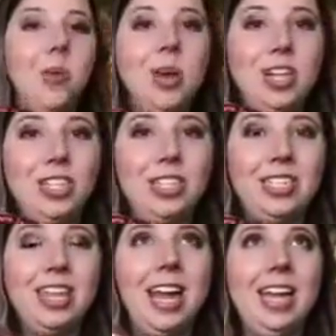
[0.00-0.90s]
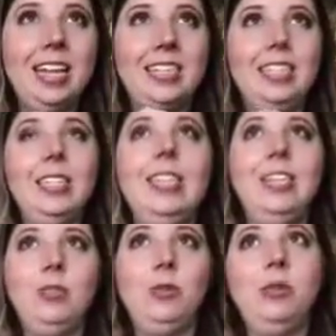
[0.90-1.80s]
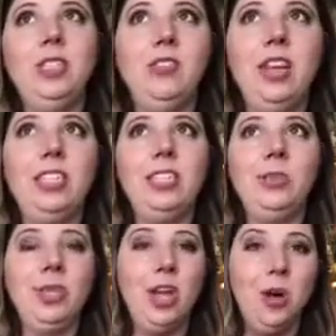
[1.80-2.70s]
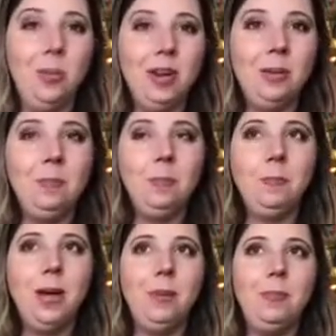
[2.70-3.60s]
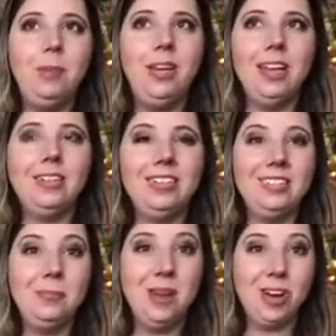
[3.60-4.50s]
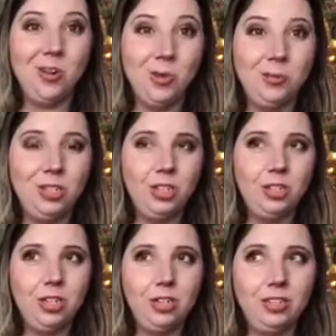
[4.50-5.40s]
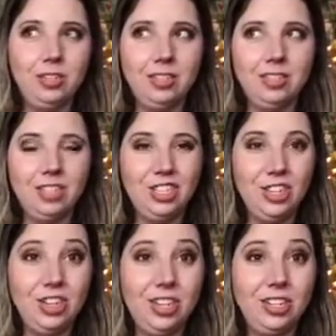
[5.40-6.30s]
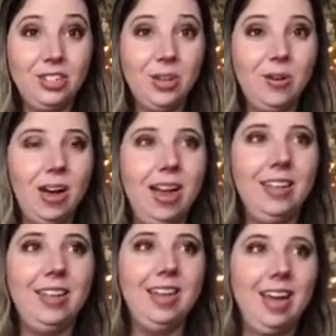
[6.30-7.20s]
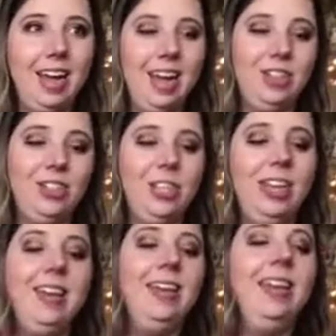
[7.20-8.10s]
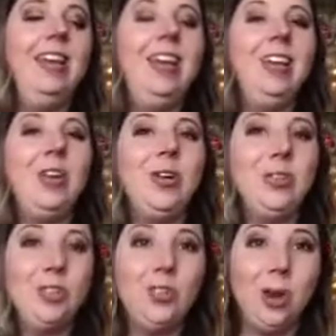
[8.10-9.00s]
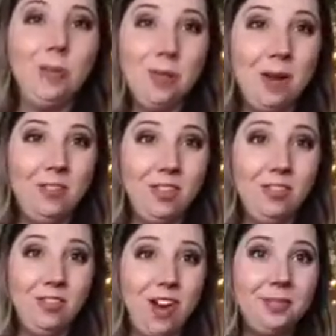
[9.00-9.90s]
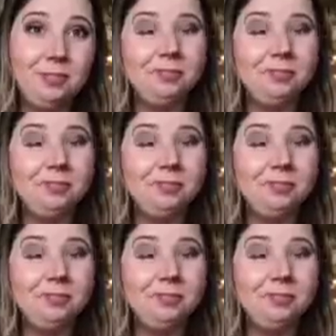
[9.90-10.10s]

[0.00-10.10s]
wish is that I could see these women's faces when they open them, but because it's a battered women's shelter, the security is so high, like I actually can only drop them off in front